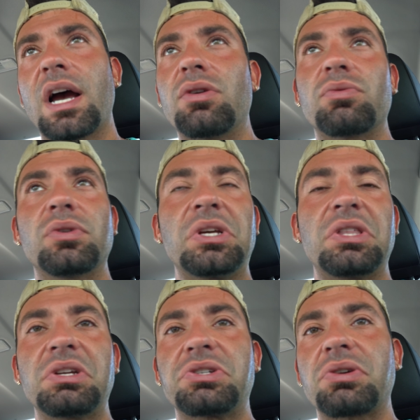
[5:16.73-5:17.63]
I don't really
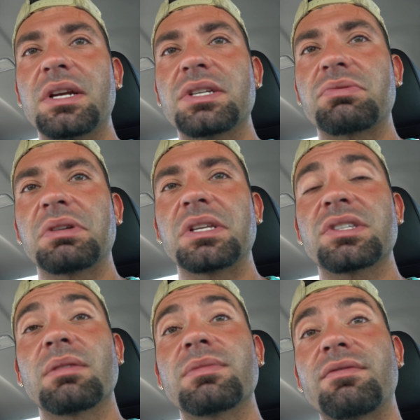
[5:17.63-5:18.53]
think Tren is really
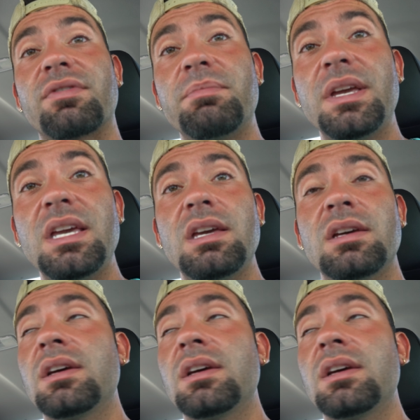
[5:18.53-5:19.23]
something for me,